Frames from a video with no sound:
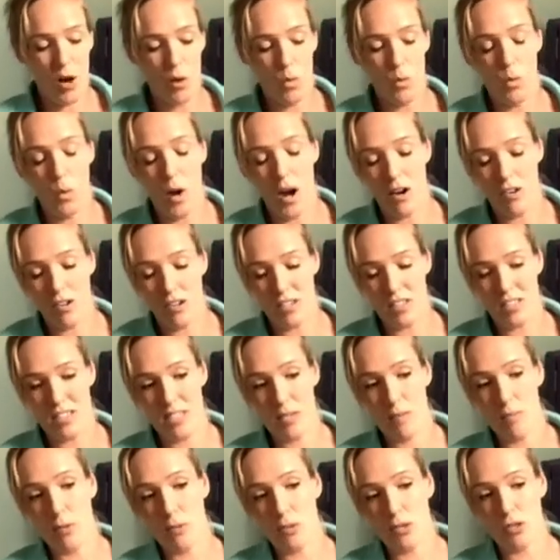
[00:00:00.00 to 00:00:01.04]
whereas
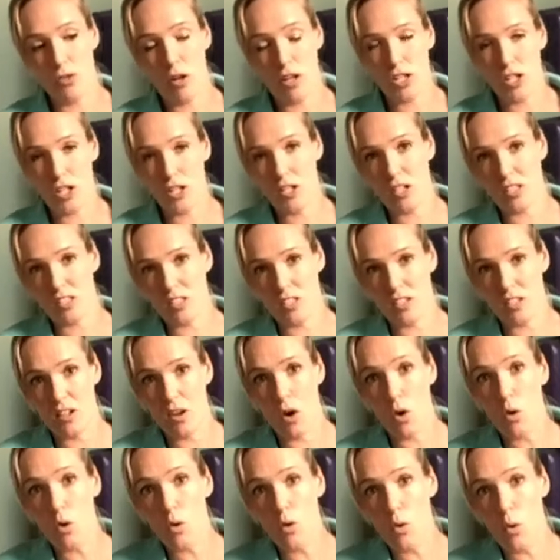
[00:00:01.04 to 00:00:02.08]
simple stretching doesn't
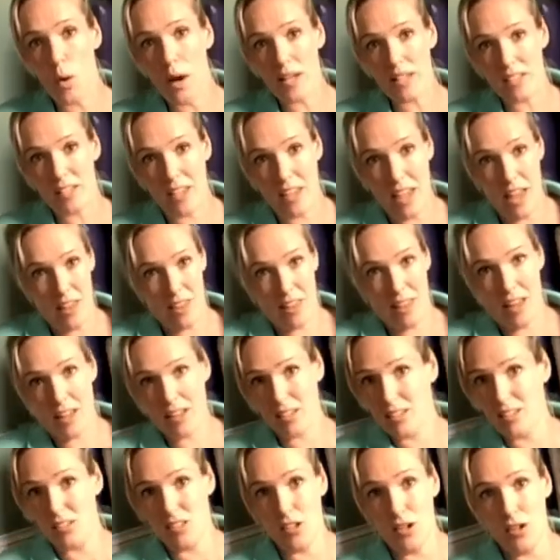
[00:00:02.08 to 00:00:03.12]
always get
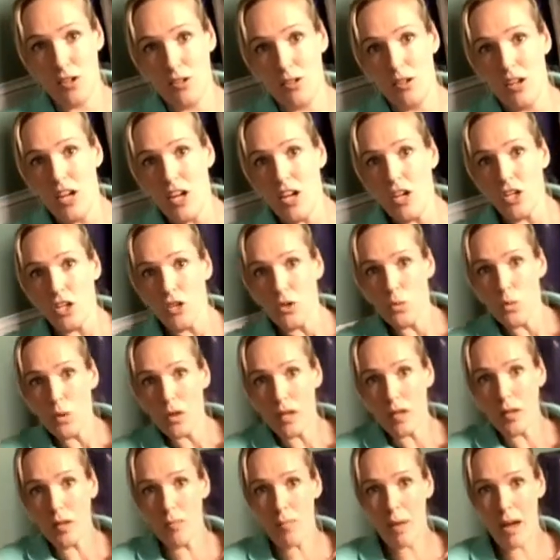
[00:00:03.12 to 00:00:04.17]
that. So you
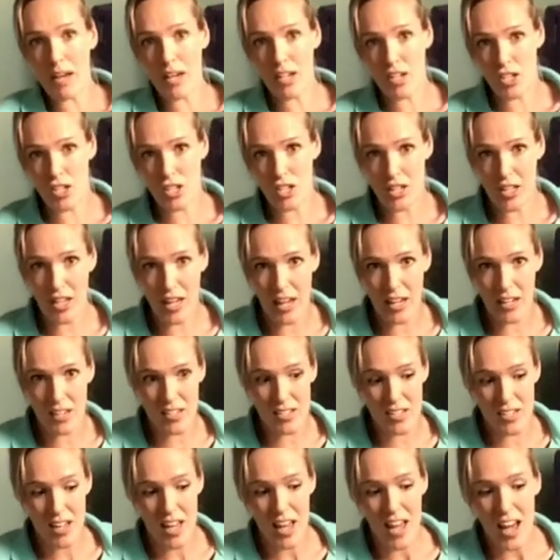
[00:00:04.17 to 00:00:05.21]
will manage to
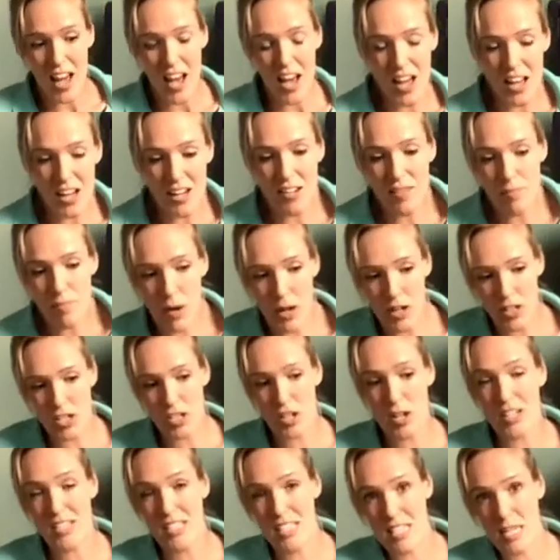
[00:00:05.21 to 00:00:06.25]
get a much
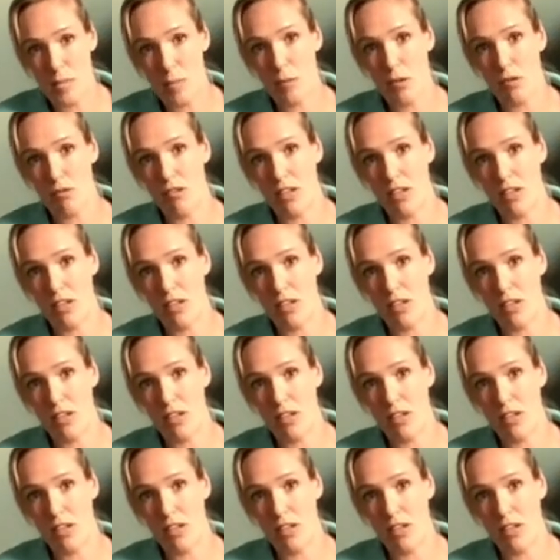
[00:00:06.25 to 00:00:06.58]
deeper